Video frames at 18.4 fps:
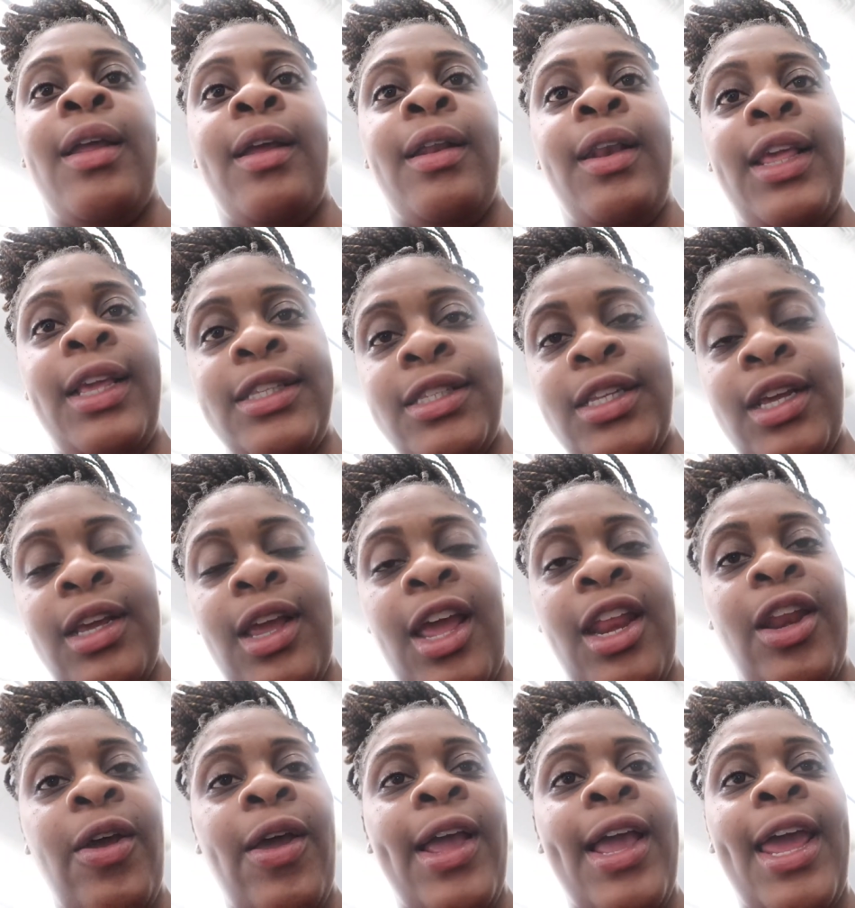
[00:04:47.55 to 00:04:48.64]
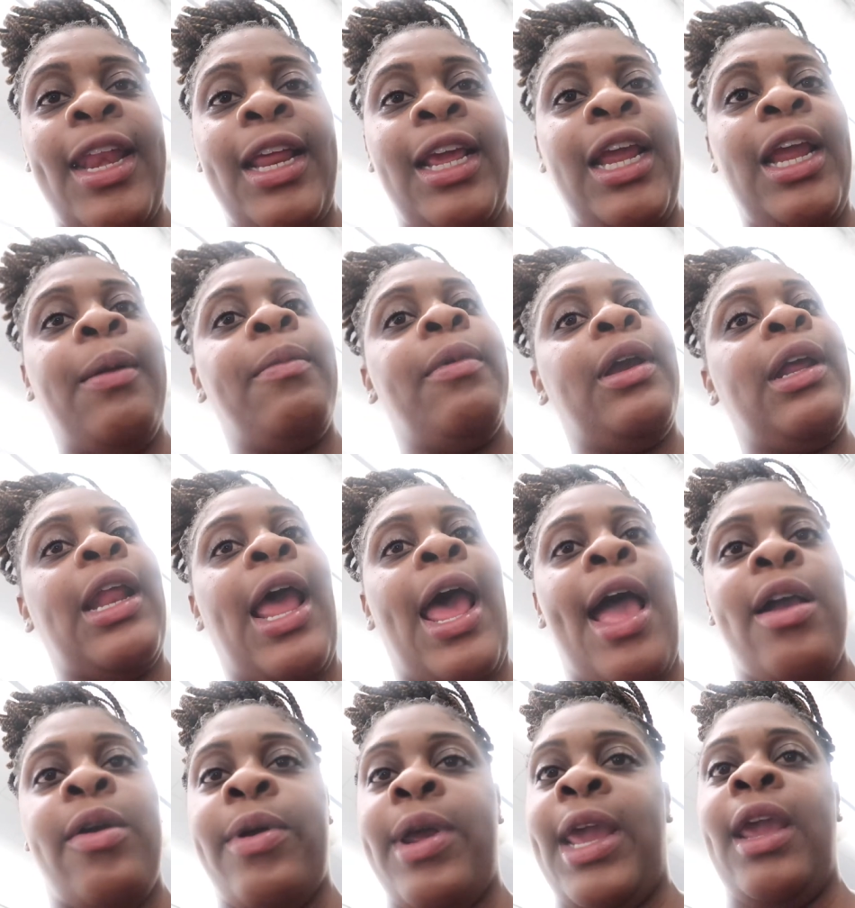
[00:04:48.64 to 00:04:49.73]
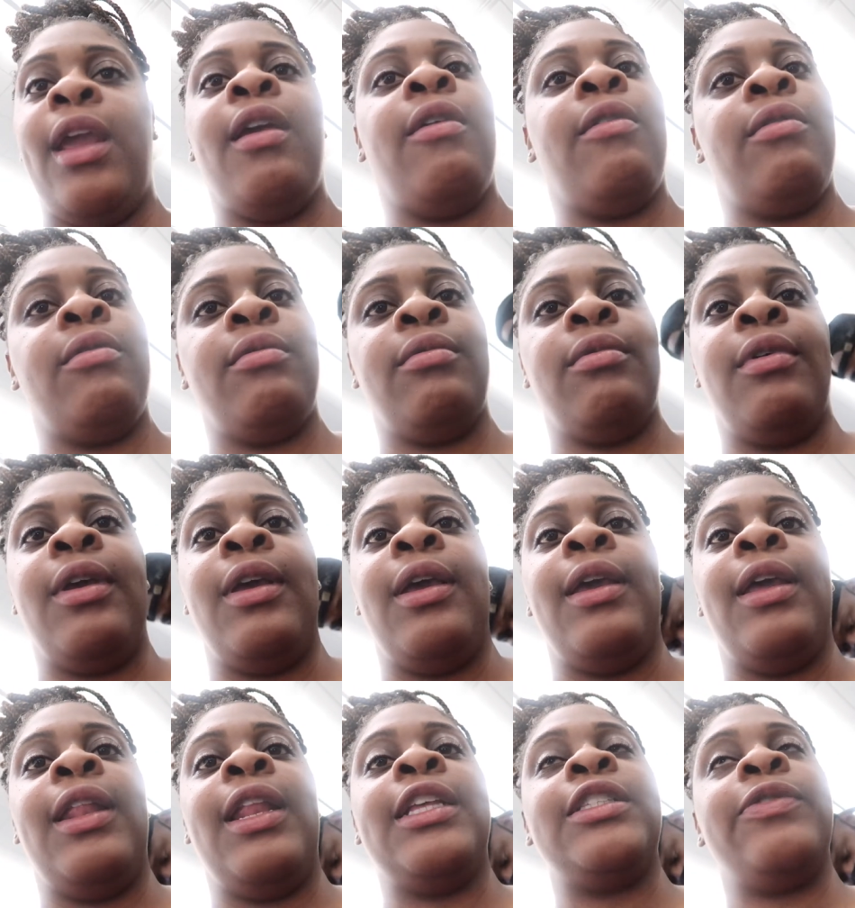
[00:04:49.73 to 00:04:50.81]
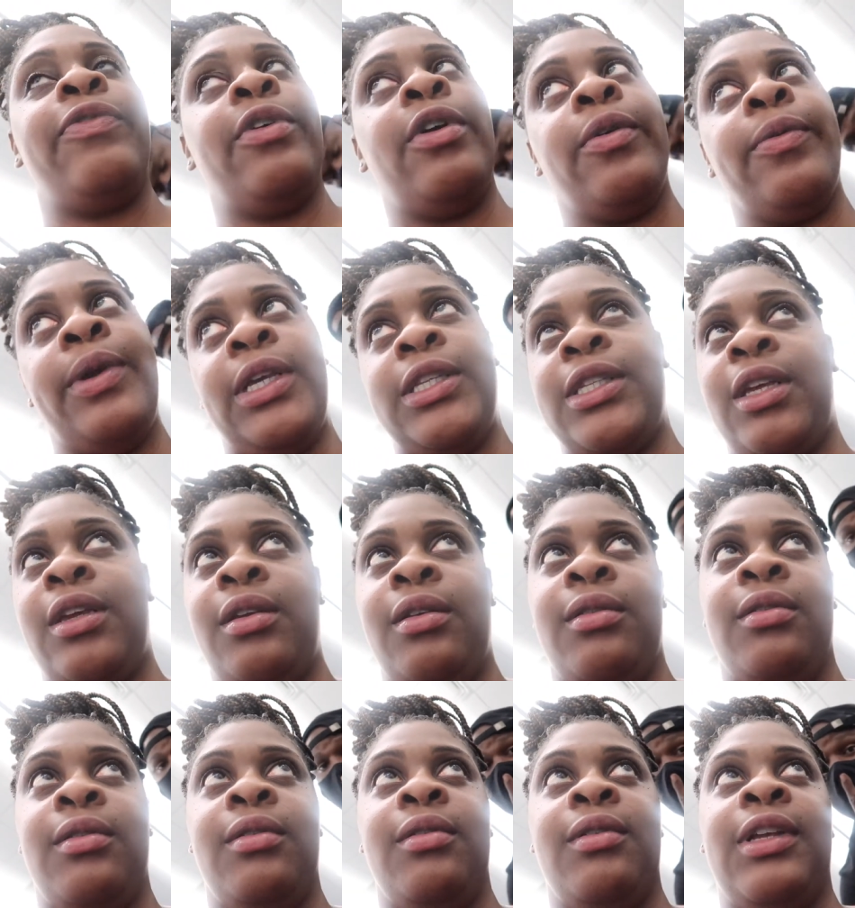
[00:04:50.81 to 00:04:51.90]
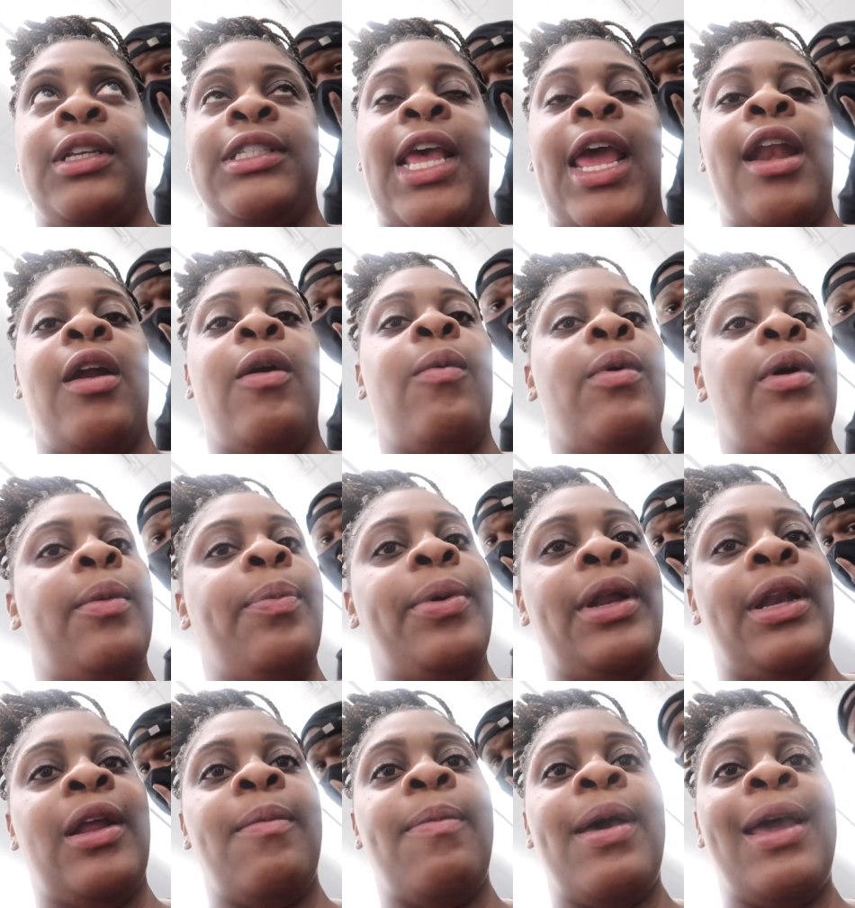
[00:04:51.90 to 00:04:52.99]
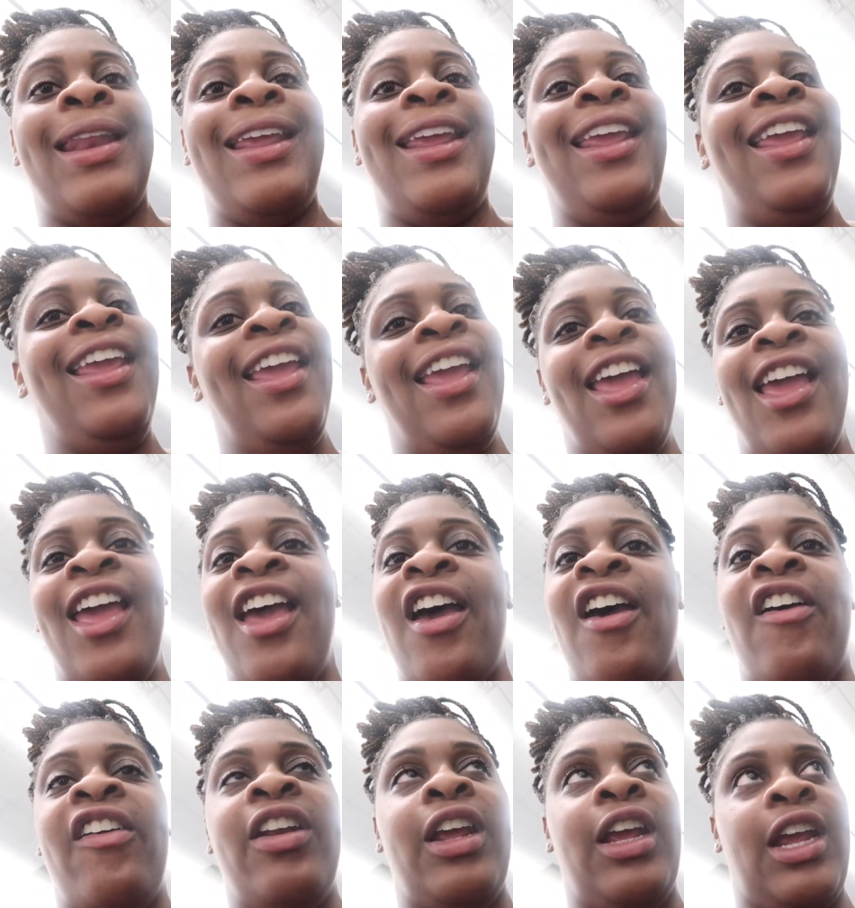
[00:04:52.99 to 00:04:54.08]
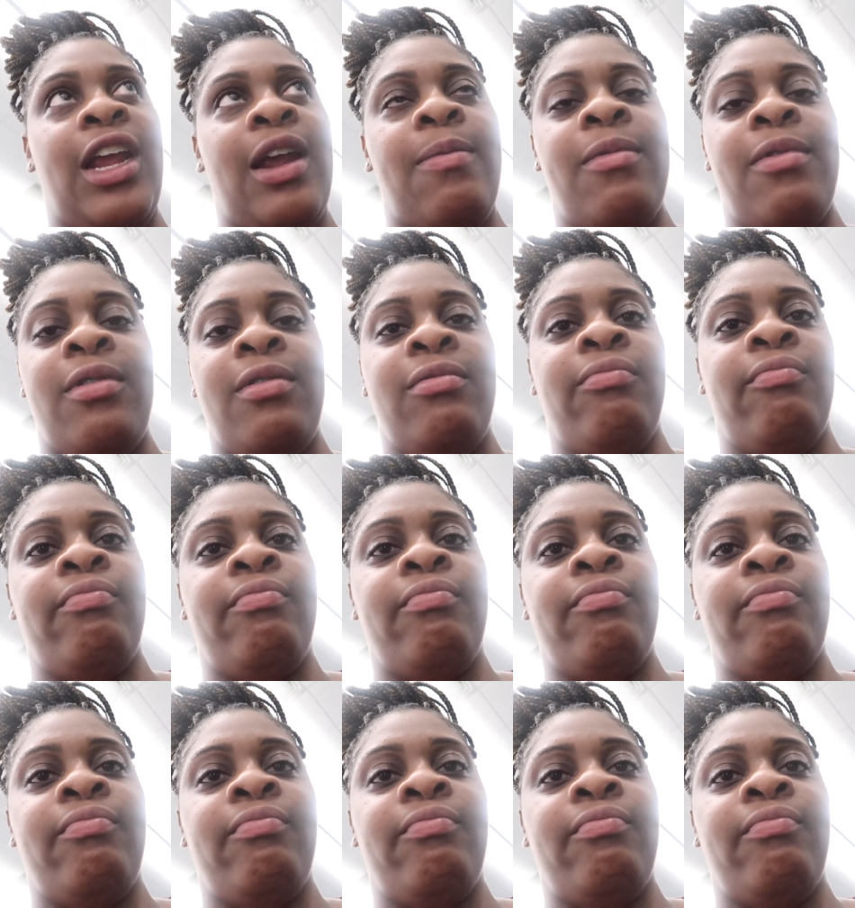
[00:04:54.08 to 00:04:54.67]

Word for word: Listen, I know I got the camera at an awkward angle. That's for a reason. Because I don't want to put nobody on the camera.